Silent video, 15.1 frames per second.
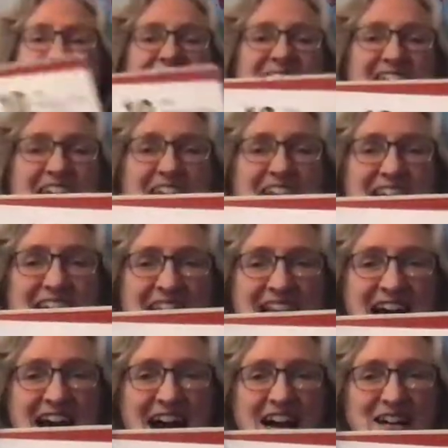10
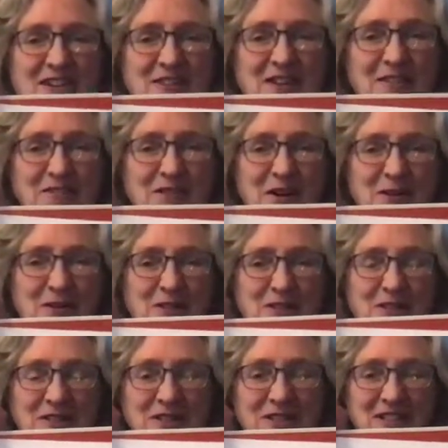hungry folks
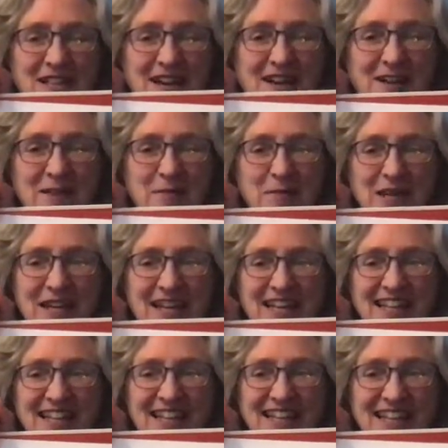to share the meal.
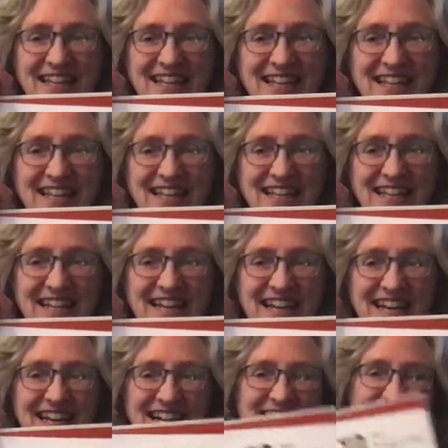
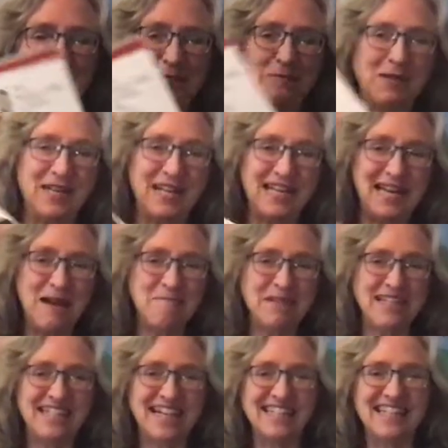Looks pretty yummy,
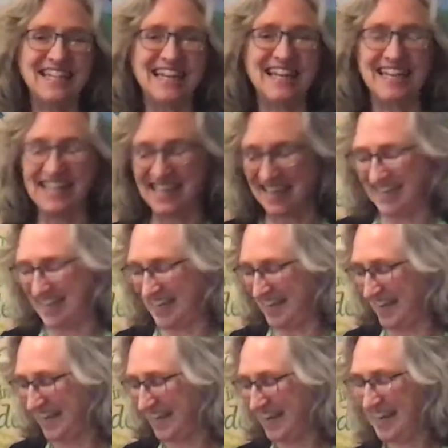doesn't it?
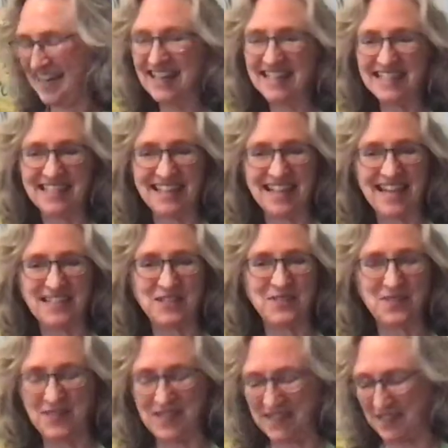So that's
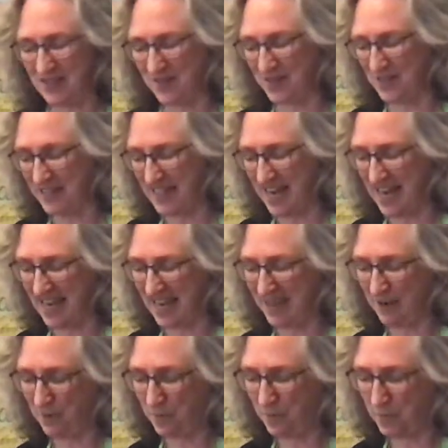Feast for 10.
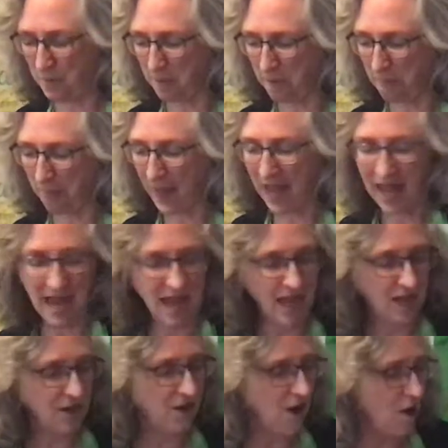
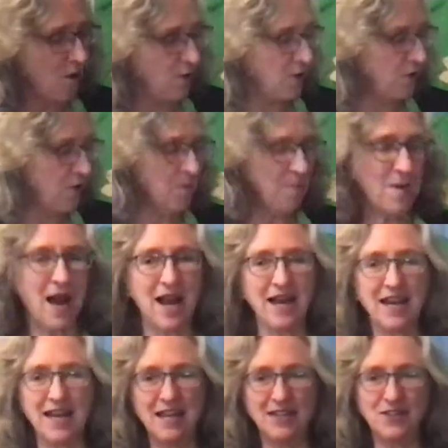You know, you might
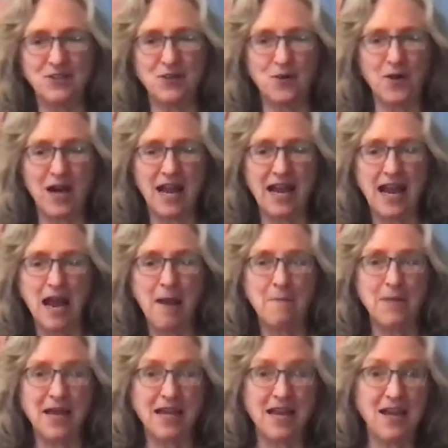enjoy
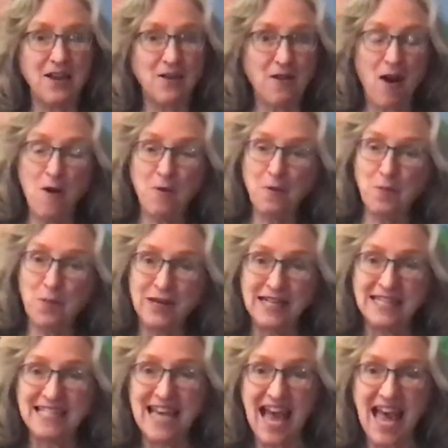making your own
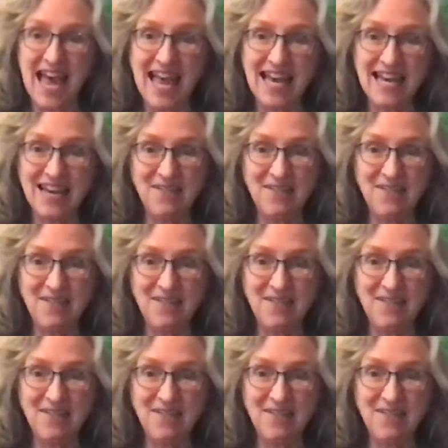pretend